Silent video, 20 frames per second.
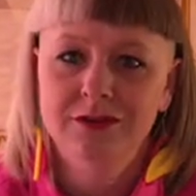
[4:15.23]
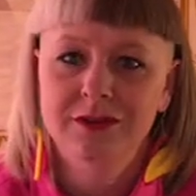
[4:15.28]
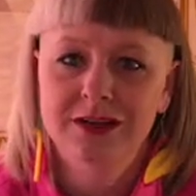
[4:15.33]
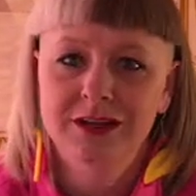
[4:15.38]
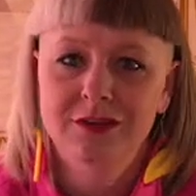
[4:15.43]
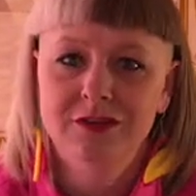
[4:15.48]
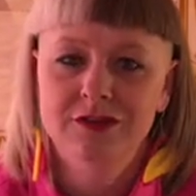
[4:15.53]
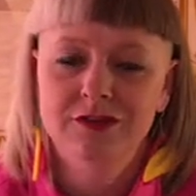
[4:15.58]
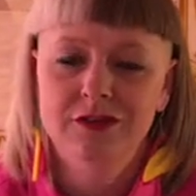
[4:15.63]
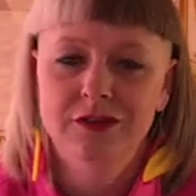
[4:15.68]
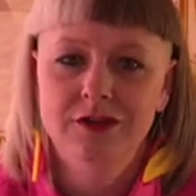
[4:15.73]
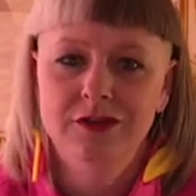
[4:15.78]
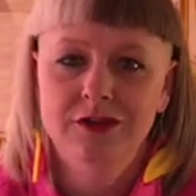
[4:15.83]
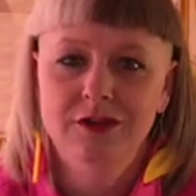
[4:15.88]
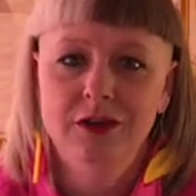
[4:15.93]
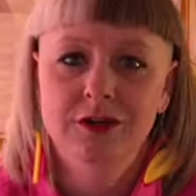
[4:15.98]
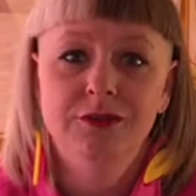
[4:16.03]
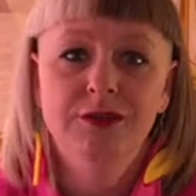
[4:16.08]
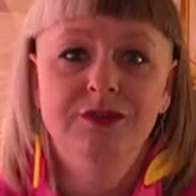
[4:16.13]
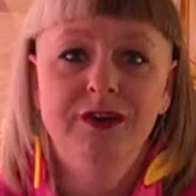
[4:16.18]
needing to
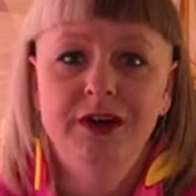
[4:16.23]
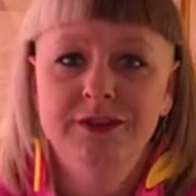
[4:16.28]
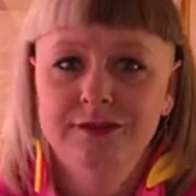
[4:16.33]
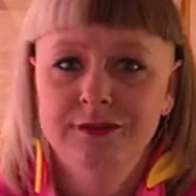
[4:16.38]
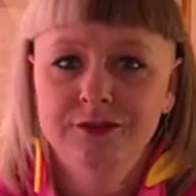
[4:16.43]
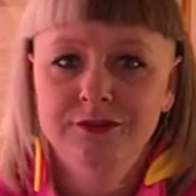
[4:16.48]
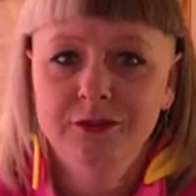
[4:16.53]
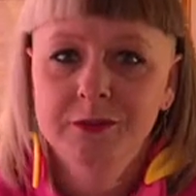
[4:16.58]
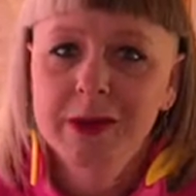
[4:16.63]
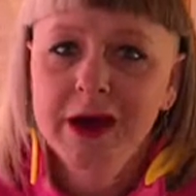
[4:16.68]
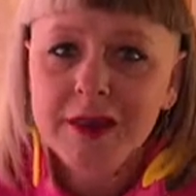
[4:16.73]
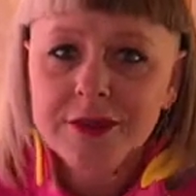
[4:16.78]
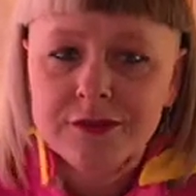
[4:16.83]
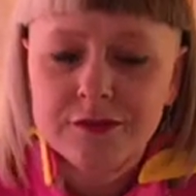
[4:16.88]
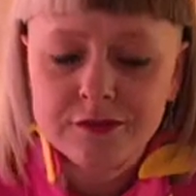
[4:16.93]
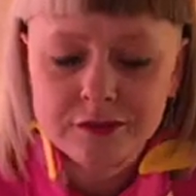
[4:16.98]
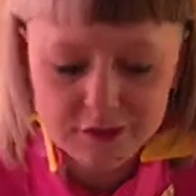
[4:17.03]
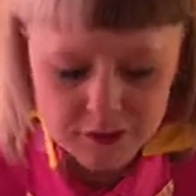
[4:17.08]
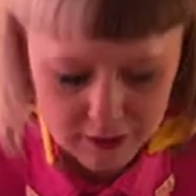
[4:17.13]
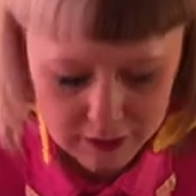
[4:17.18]
start revising for
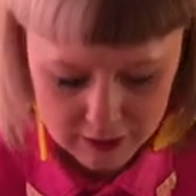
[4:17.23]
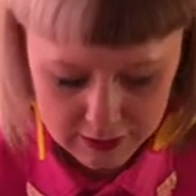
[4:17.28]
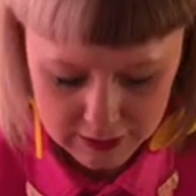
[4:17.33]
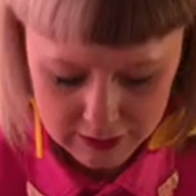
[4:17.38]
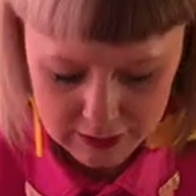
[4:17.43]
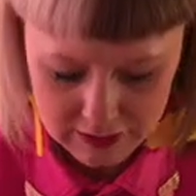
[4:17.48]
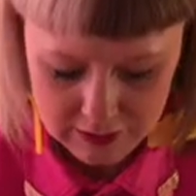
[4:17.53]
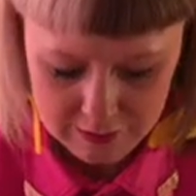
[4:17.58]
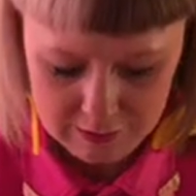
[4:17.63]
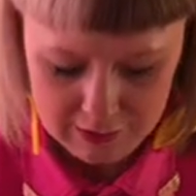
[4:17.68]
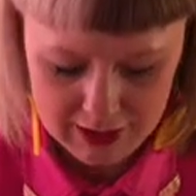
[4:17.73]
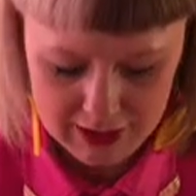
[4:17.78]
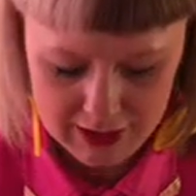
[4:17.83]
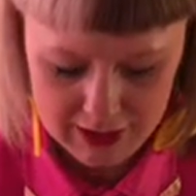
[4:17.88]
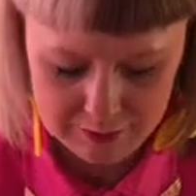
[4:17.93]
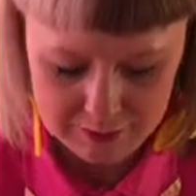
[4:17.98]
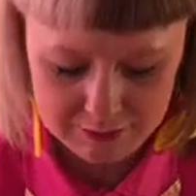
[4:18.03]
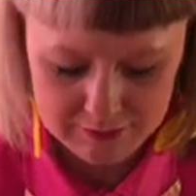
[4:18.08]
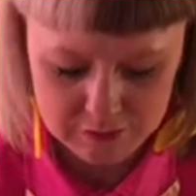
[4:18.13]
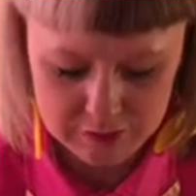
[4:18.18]
maths,
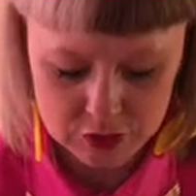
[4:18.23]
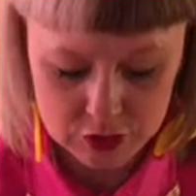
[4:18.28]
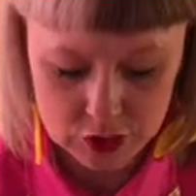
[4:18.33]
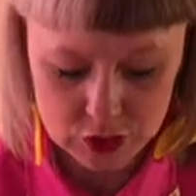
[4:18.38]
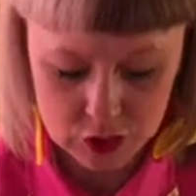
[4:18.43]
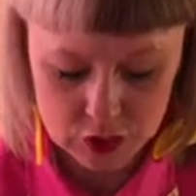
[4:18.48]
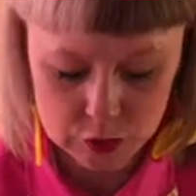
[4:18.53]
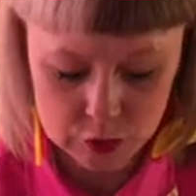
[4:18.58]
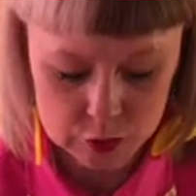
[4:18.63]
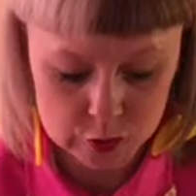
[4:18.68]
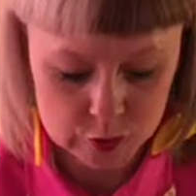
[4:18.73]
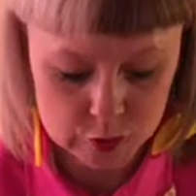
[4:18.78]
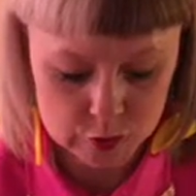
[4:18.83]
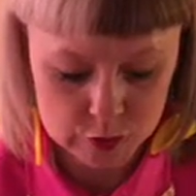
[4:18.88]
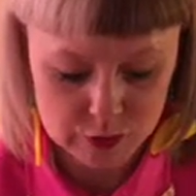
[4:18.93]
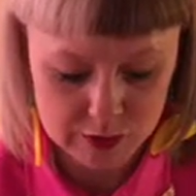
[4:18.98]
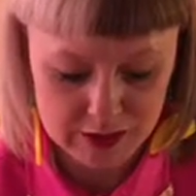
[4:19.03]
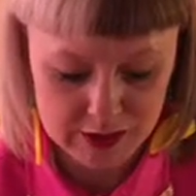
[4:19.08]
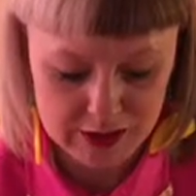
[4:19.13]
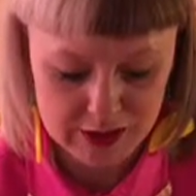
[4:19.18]
perhaps
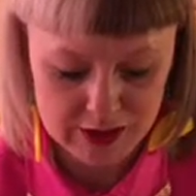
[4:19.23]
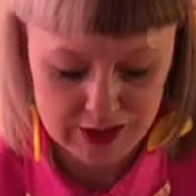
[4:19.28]
you